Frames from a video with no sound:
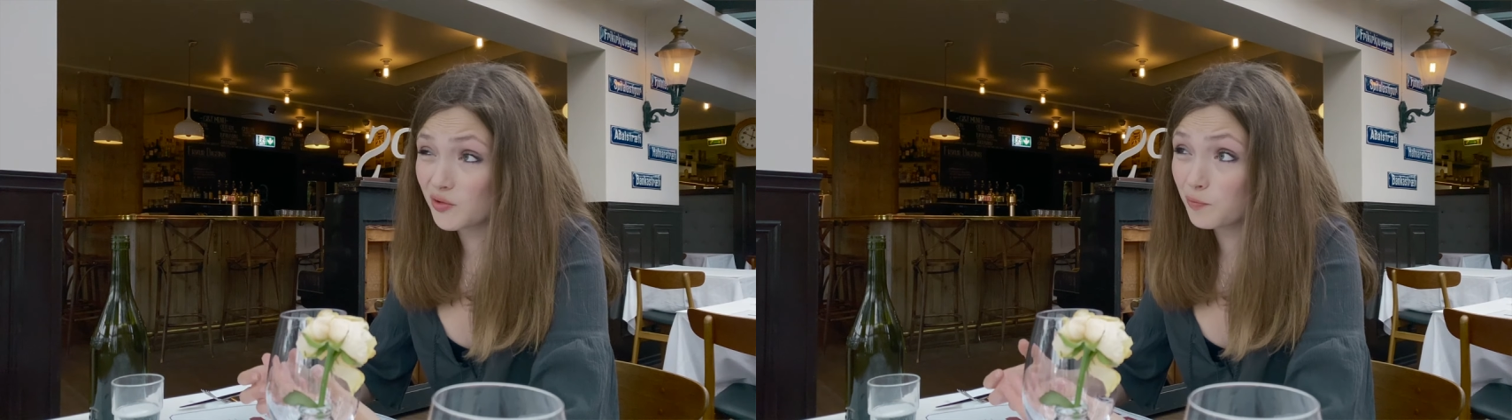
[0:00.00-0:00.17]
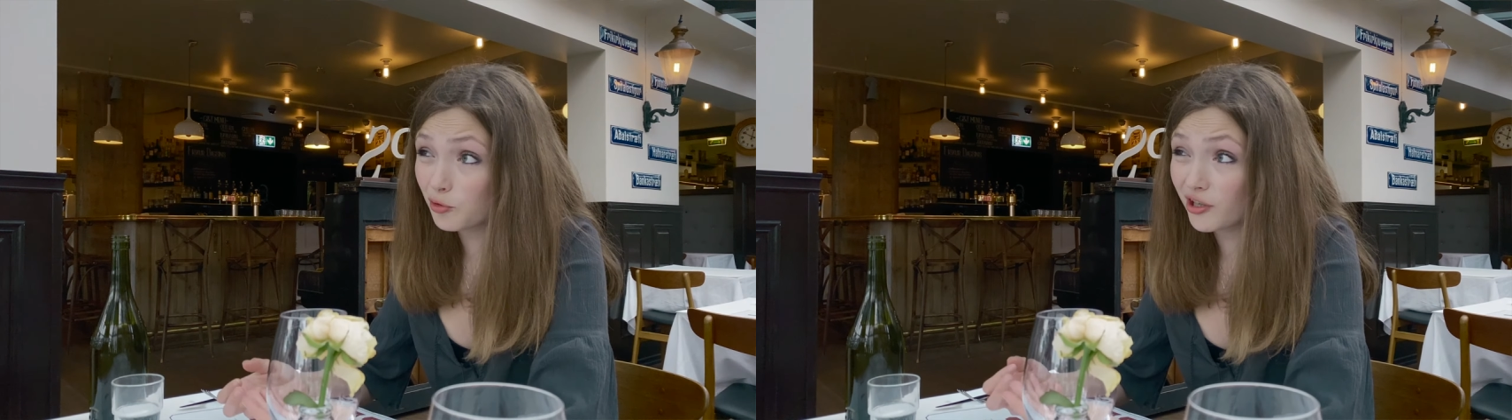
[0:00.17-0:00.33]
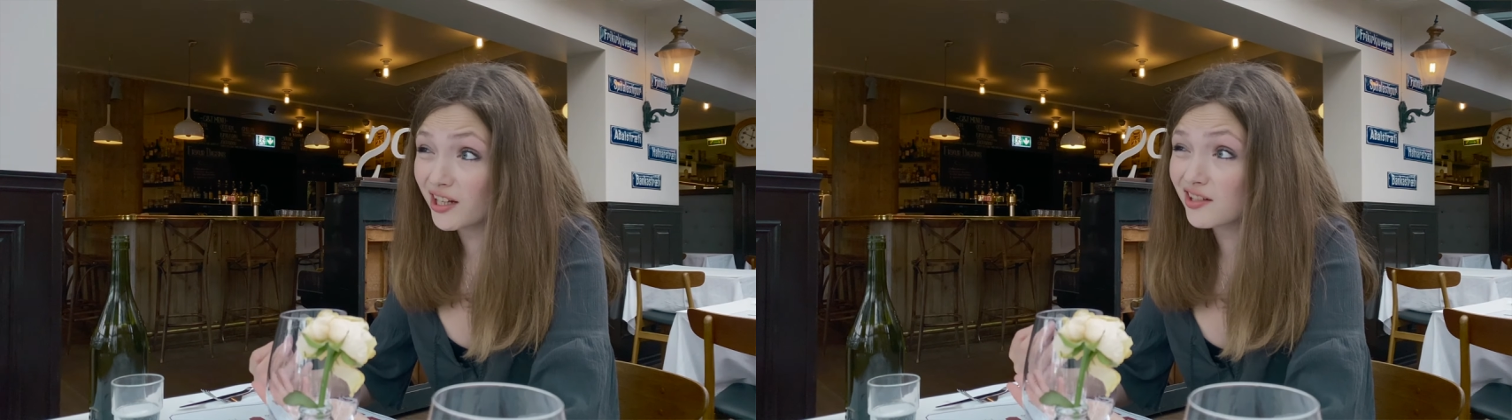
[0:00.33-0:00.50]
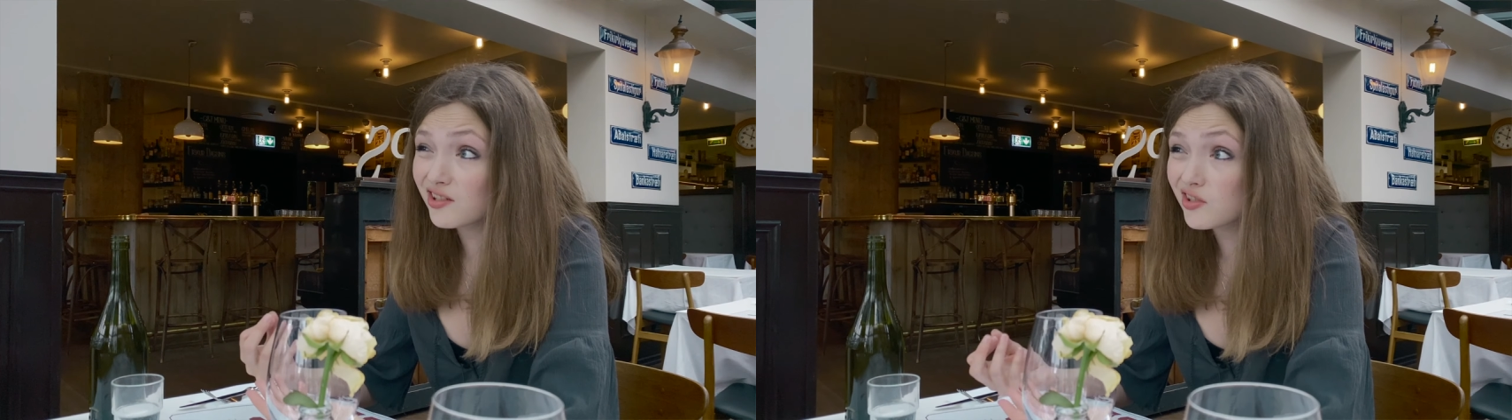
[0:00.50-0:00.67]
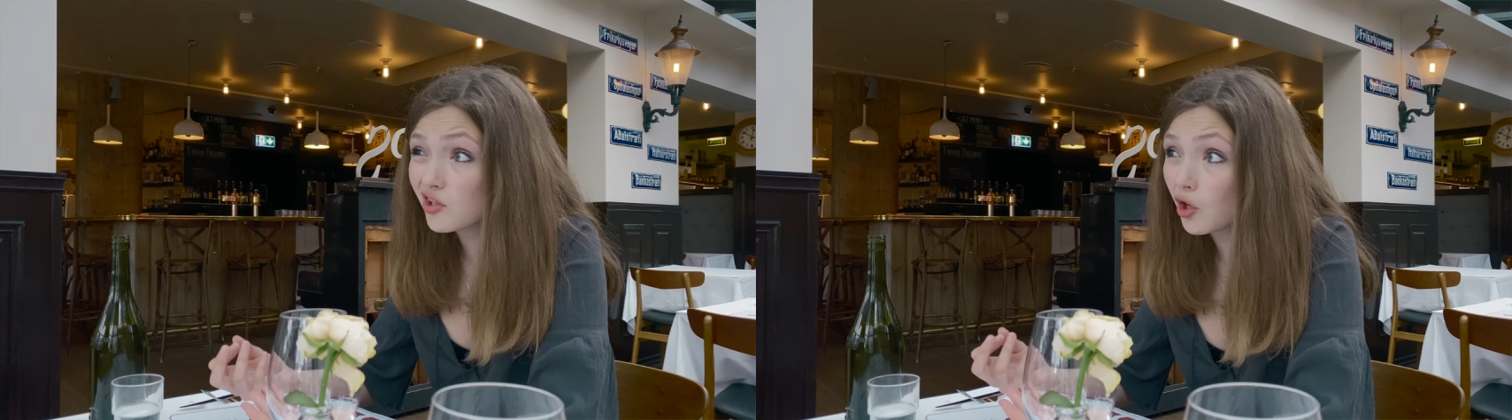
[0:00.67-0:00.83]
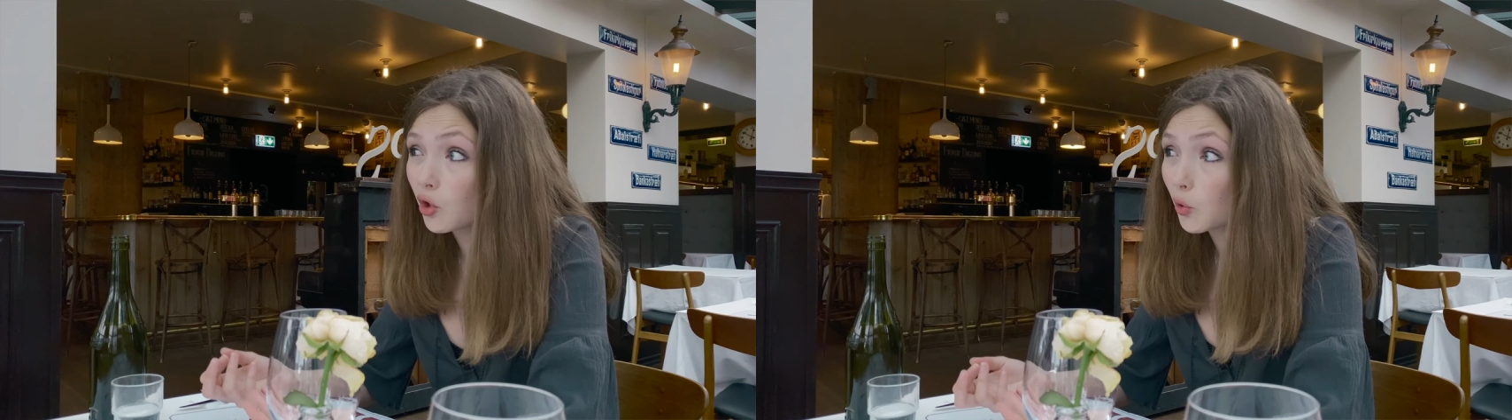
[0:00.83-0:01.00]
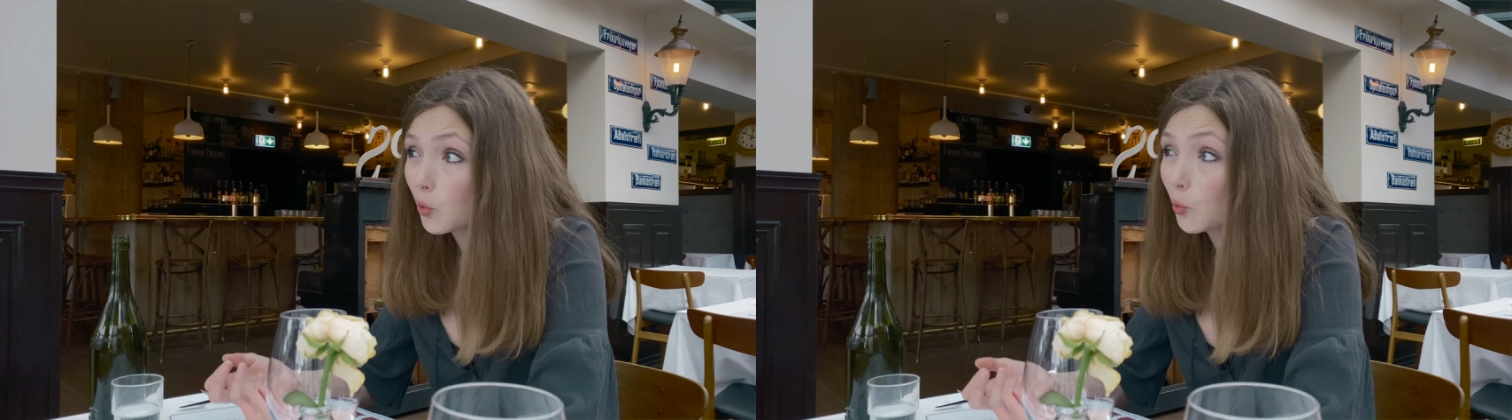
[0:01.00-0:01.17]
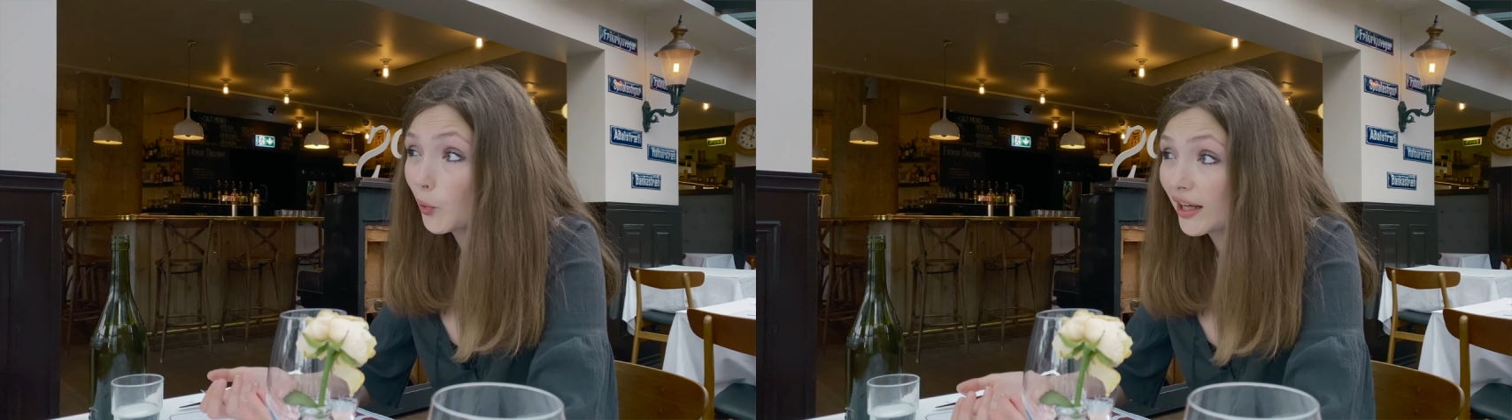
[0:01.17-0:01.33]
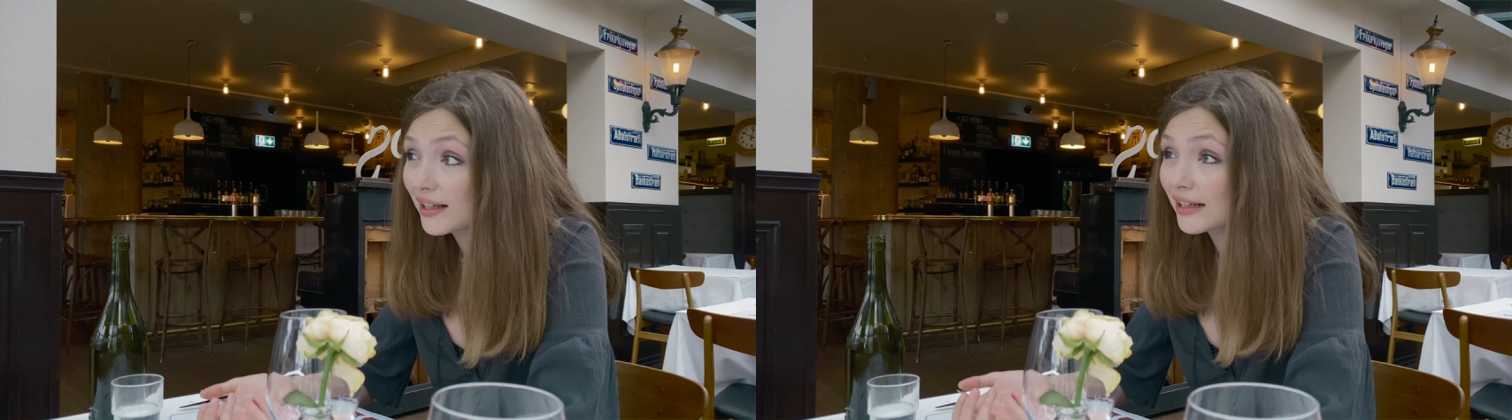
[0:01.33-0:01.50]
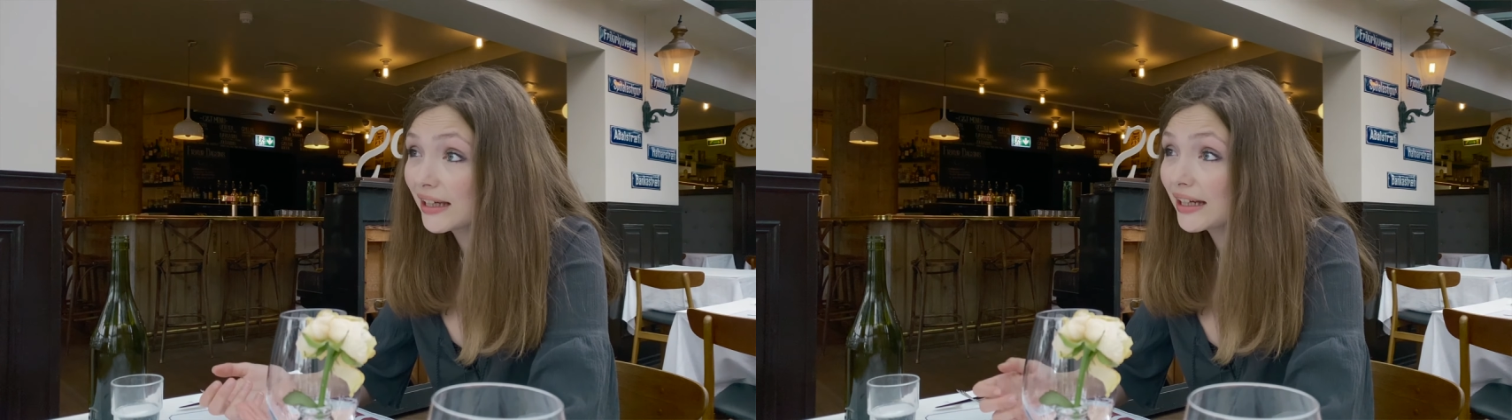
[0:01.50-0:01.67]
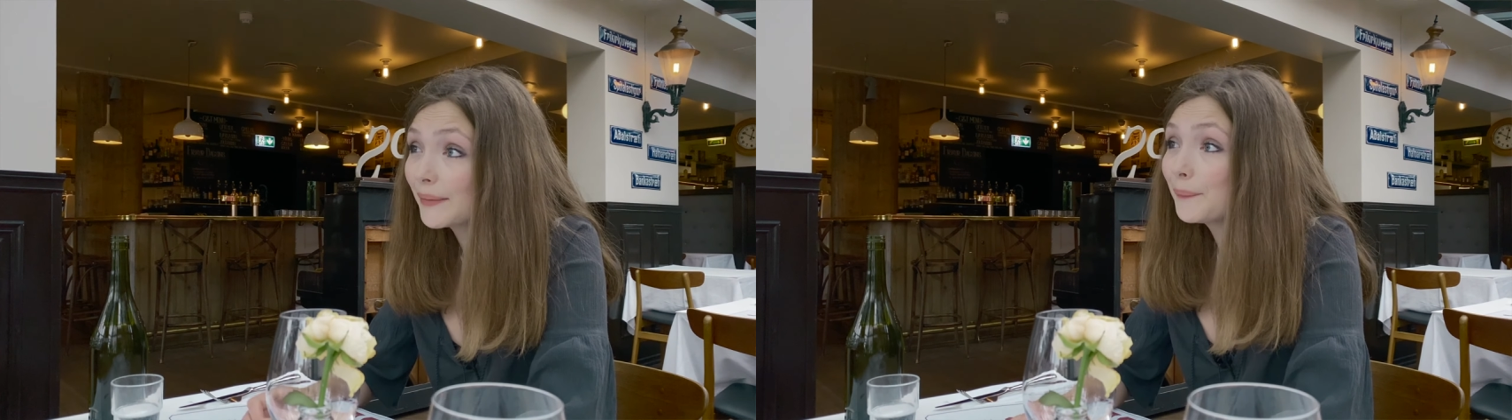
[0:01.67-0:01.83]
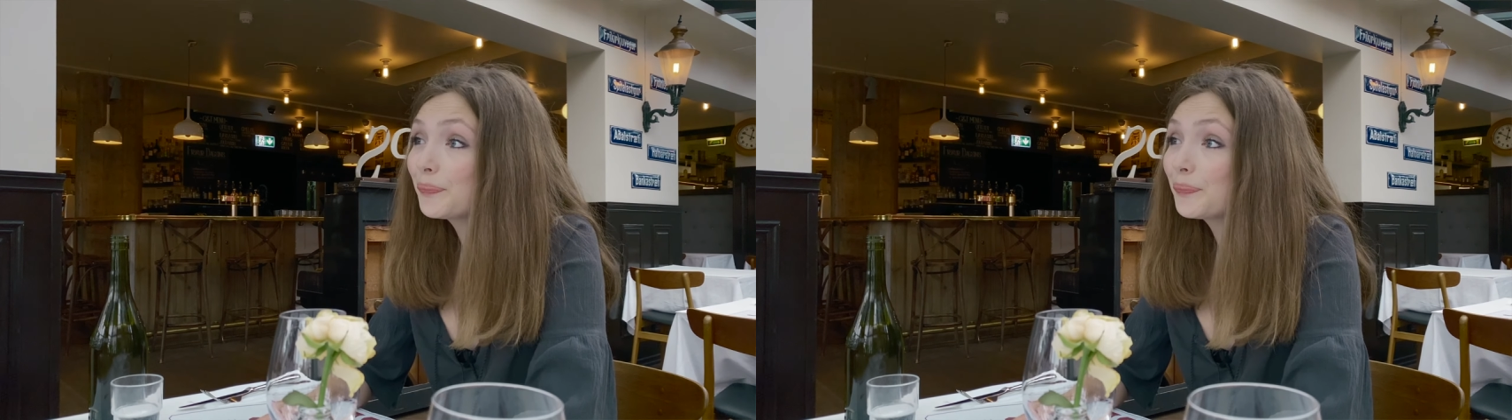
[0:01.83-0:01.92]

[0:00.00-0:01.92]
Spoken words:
brought in so quickly.